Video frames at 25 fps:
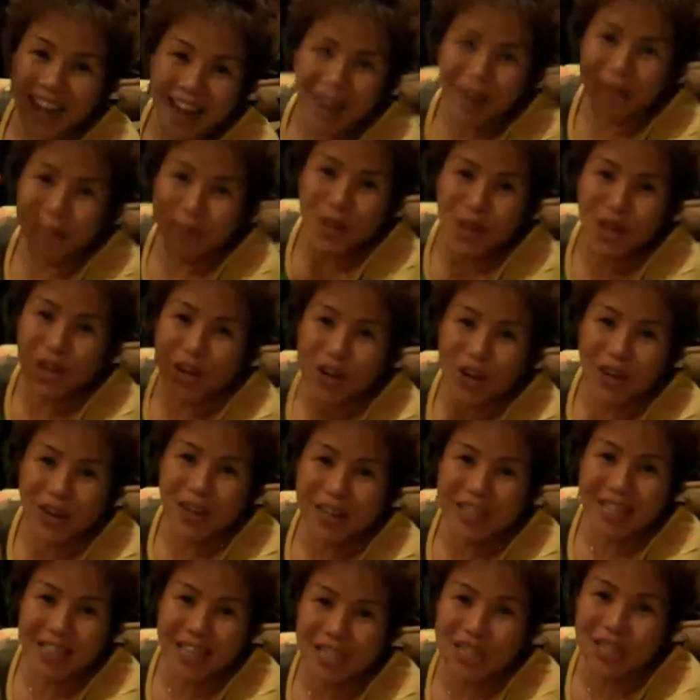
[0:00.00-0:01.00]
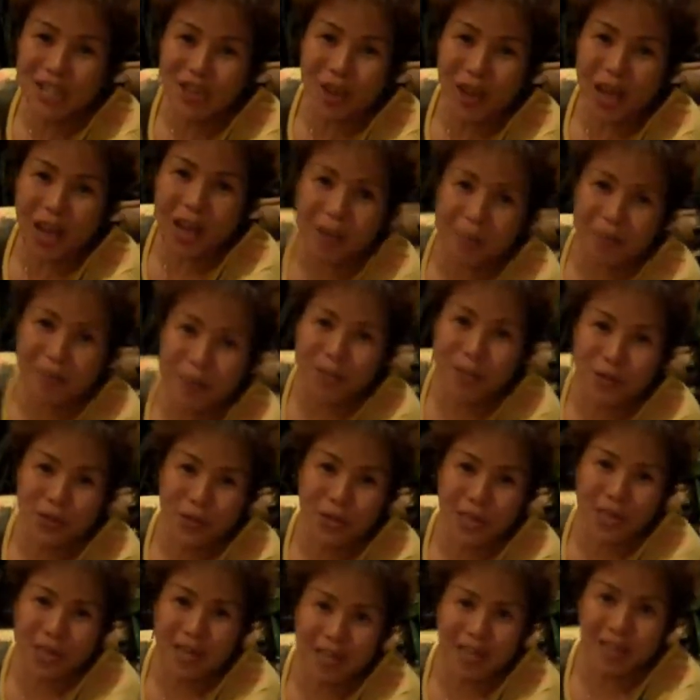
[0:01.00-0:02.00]
I'm Noi. I'm so happy
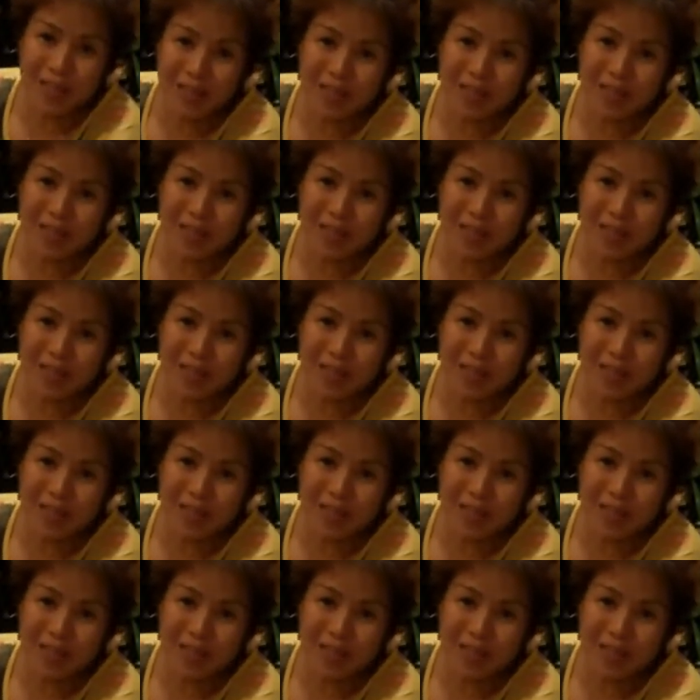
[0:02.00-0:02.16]
today.